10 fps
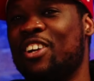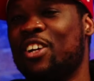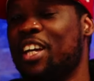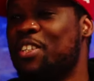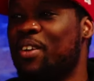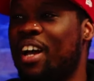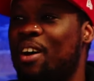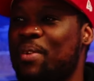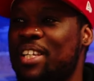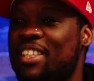look into it.
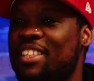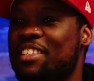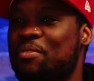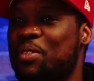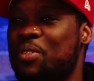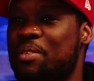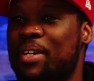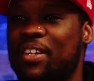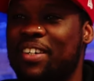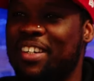How many seasons are we talking
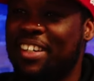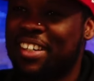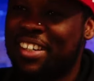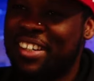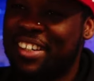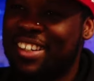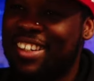about? Um, I